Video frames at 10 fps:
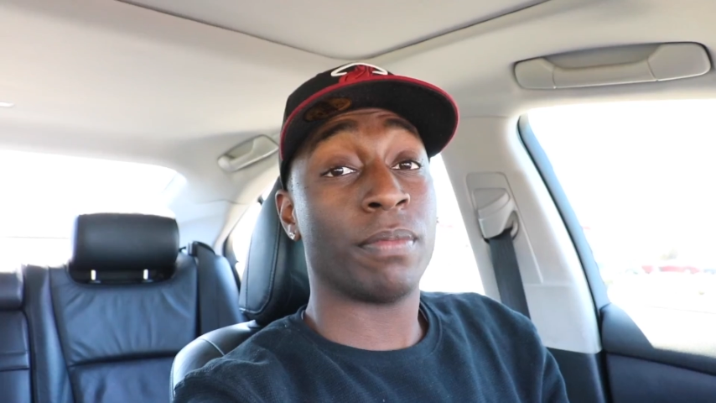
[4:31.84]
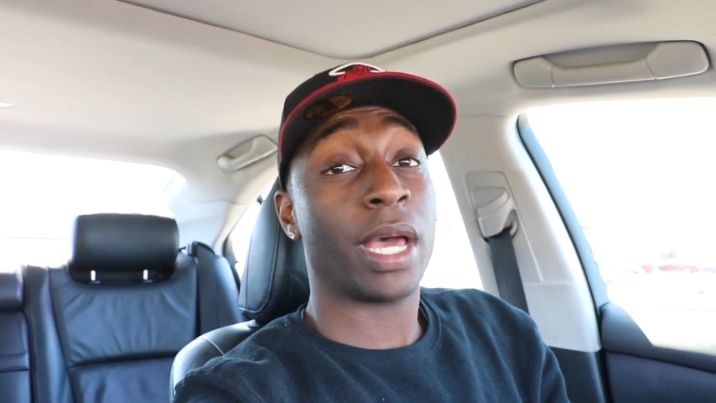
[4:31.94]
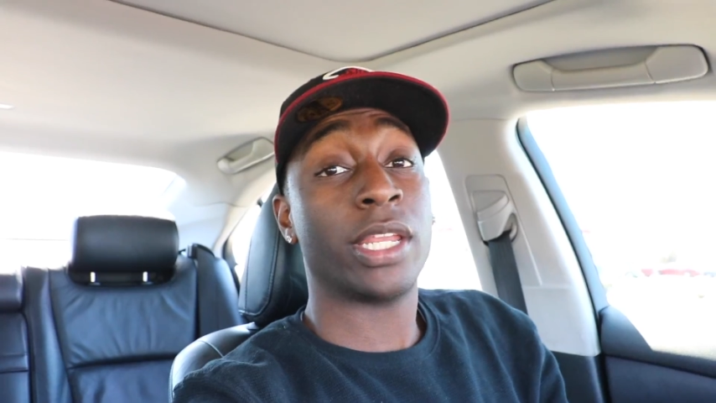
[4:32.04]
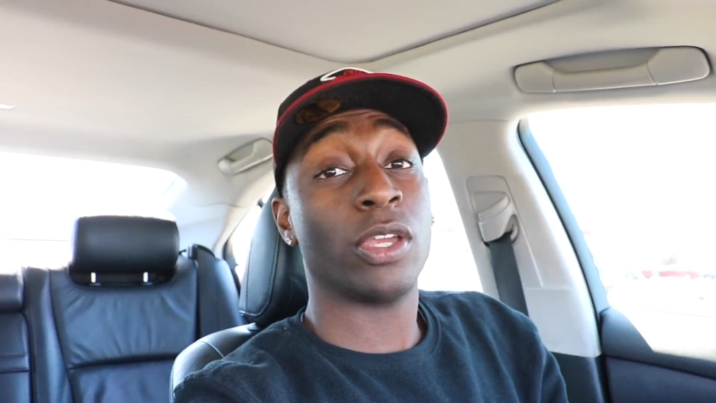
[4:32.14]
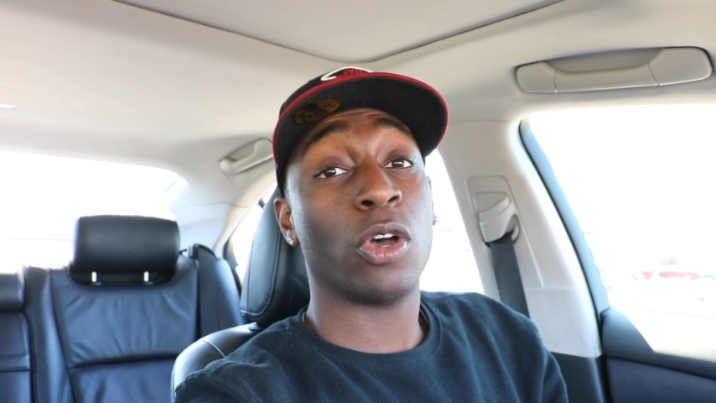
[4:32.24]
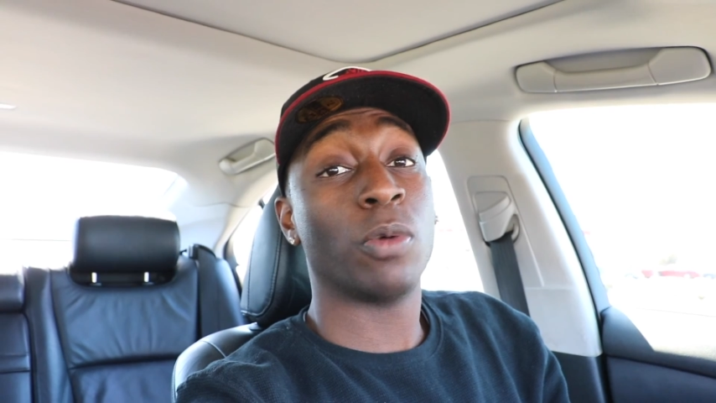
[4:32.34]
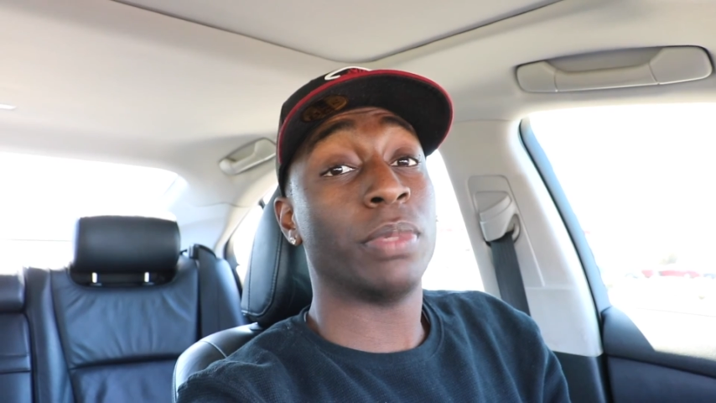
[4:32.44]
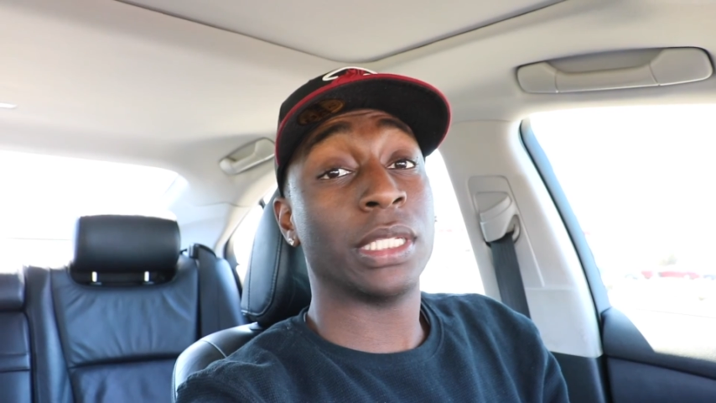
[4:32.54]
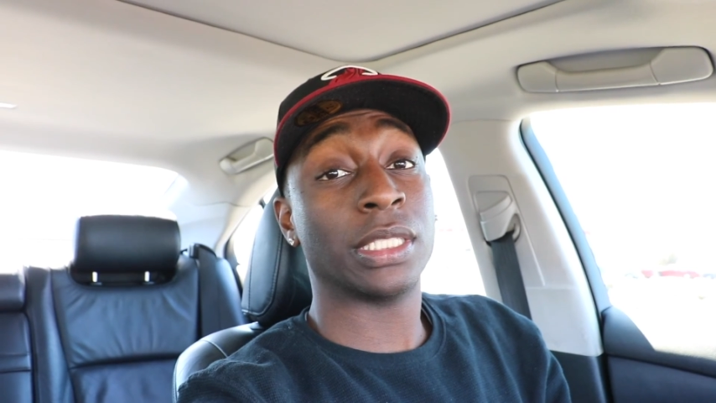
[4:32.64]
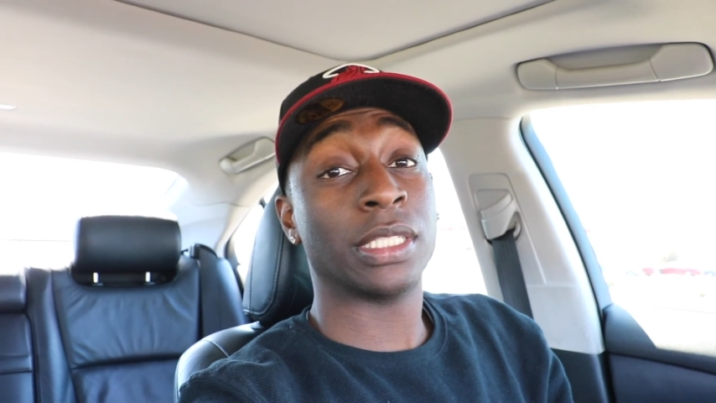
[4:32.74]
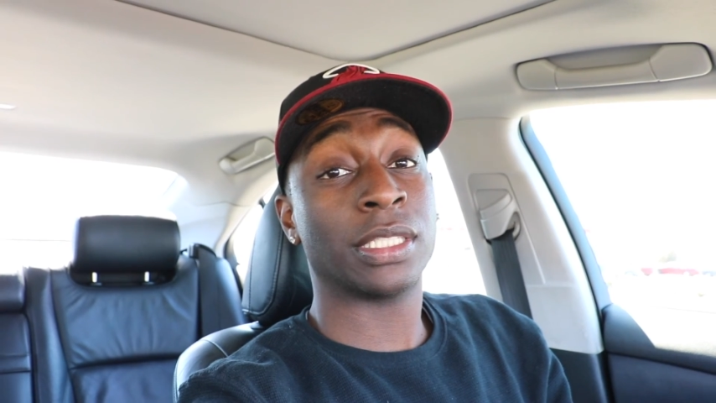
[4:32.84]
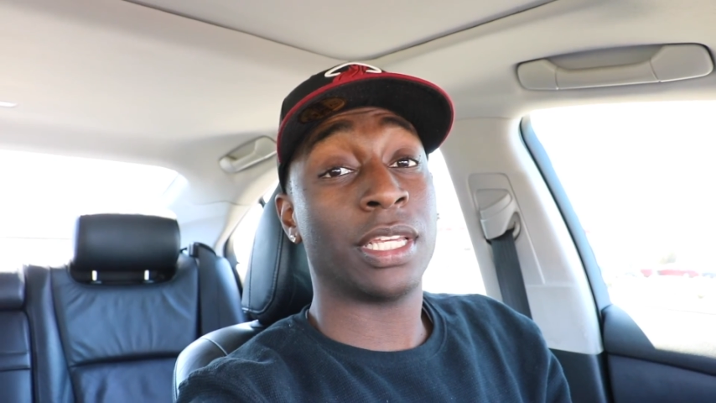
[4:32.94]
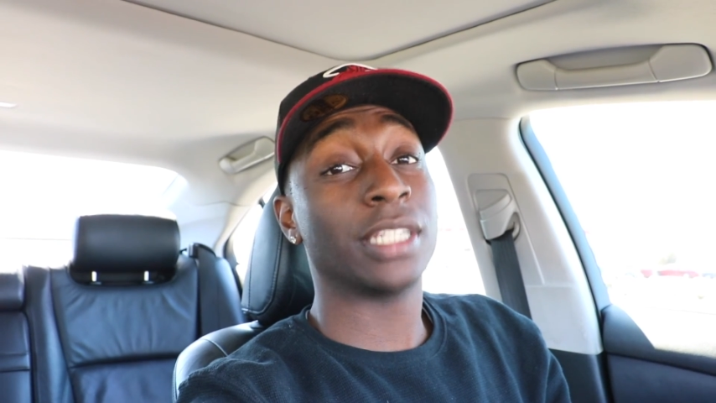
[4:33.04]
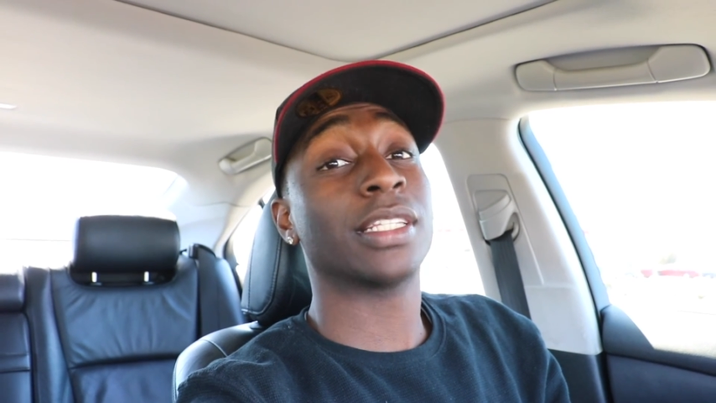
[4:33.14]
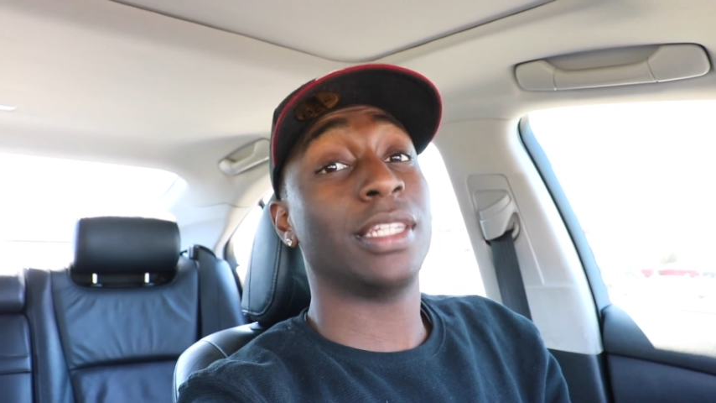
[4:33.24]
Mind your own business.
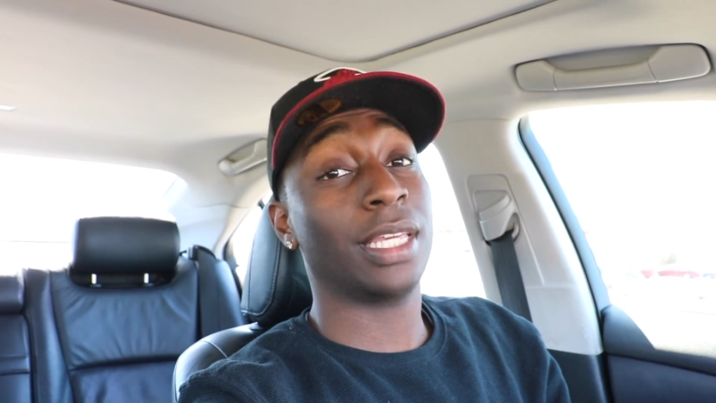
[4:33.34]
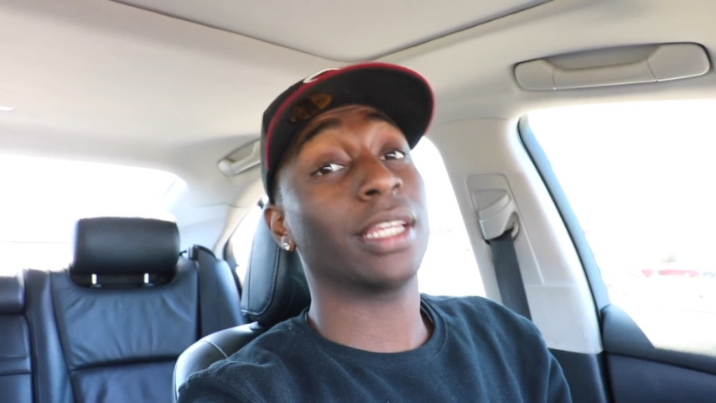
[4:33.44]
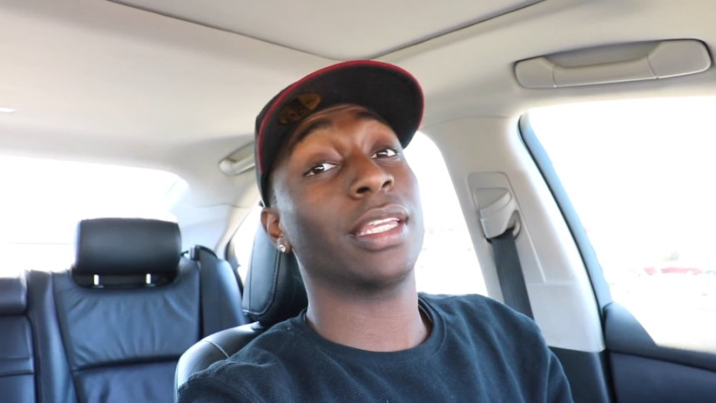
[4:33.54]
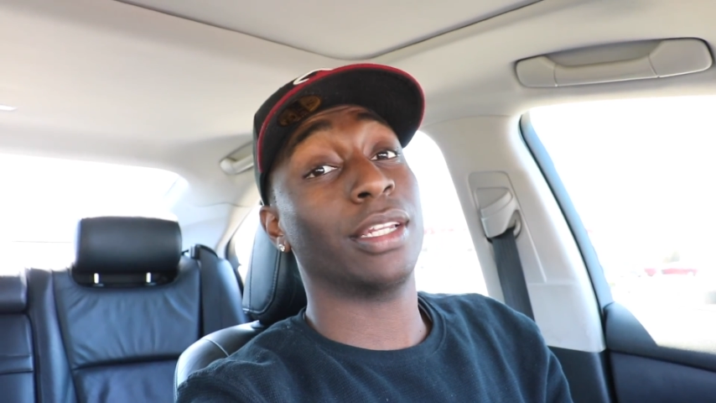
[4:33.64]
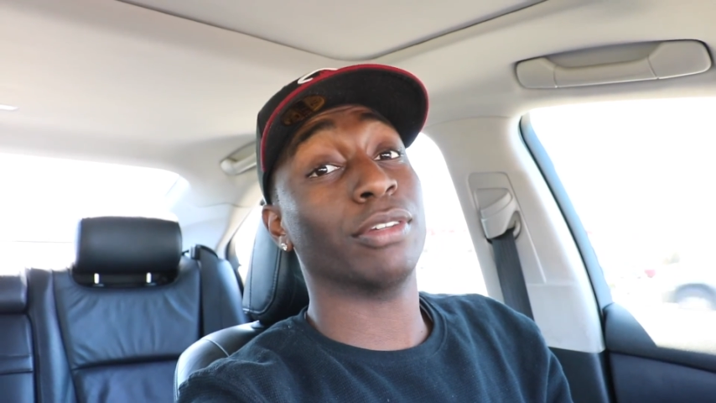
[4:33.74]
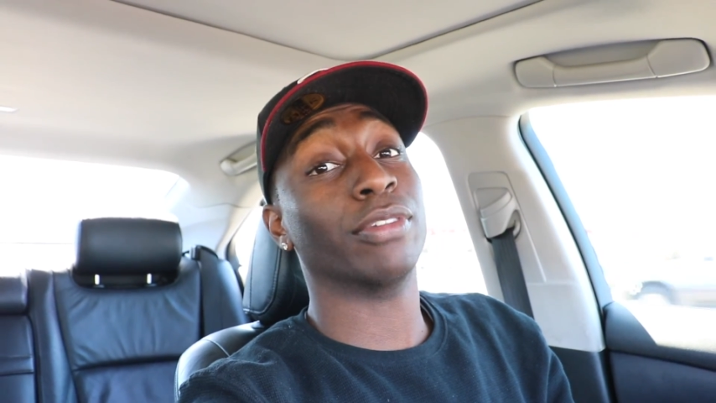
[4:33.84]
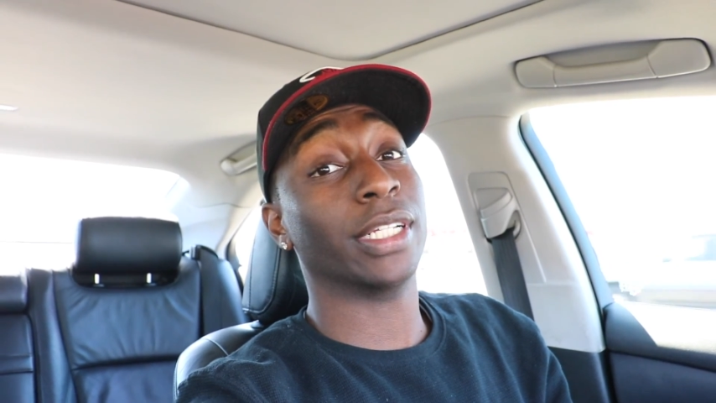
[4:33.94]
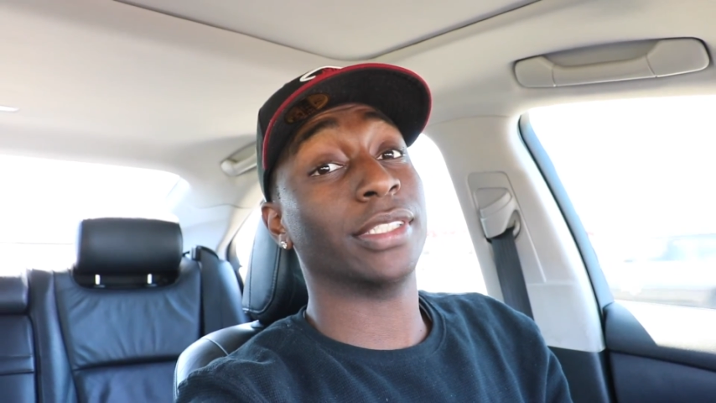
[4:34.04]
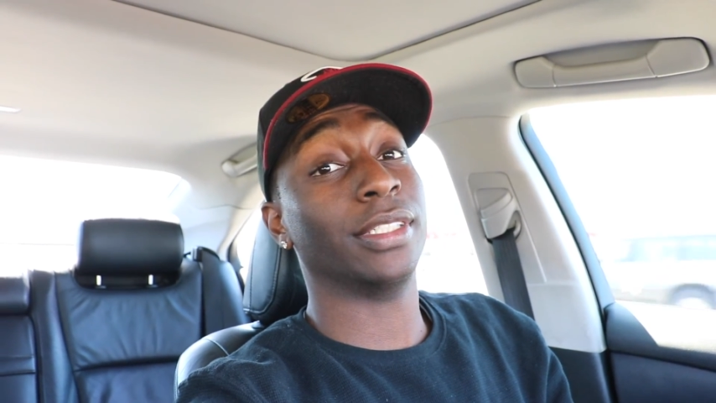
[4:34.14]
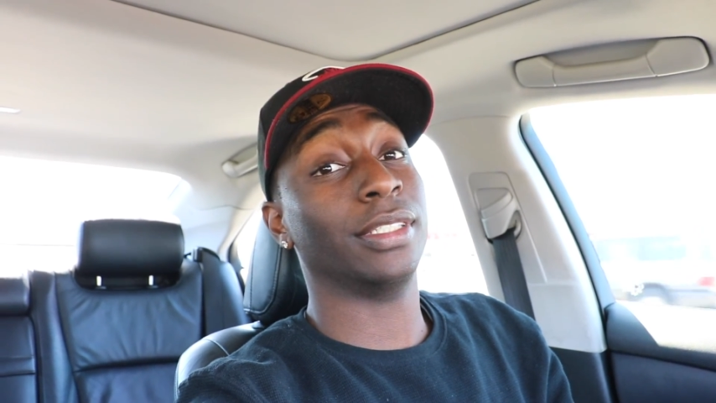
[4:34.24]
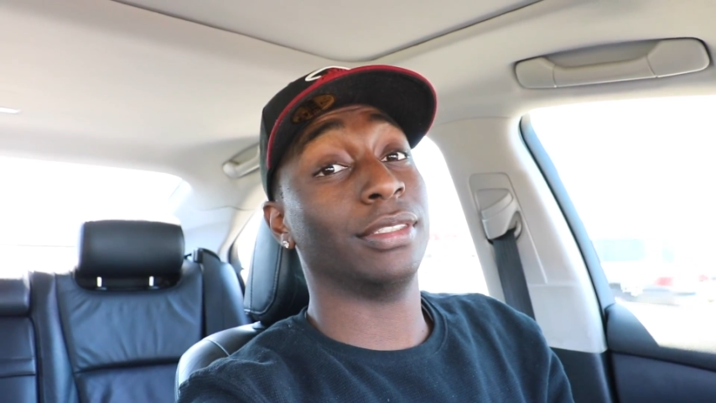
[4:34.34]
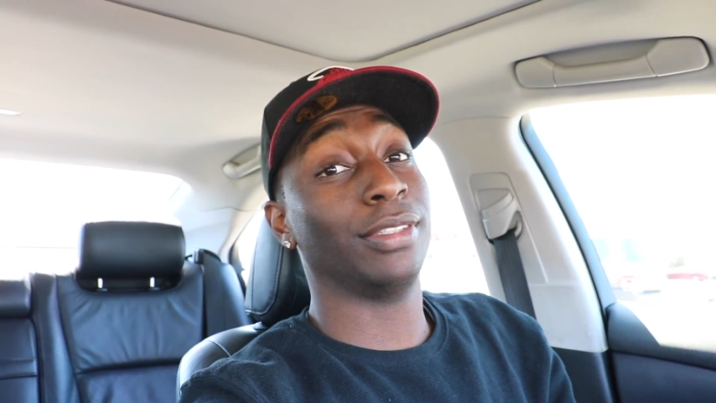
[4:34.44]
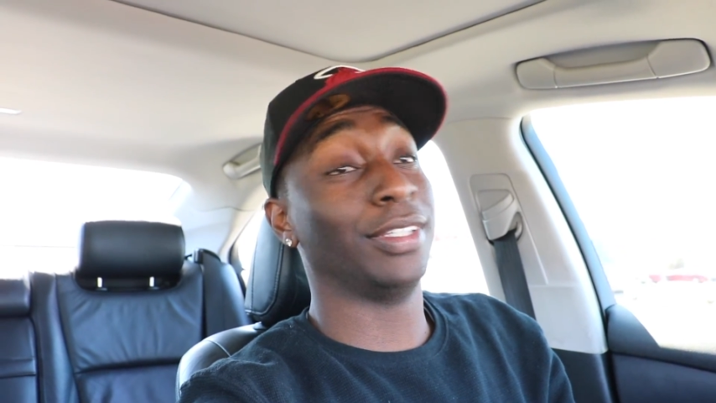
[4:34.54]
And it's a nigga getting arrested.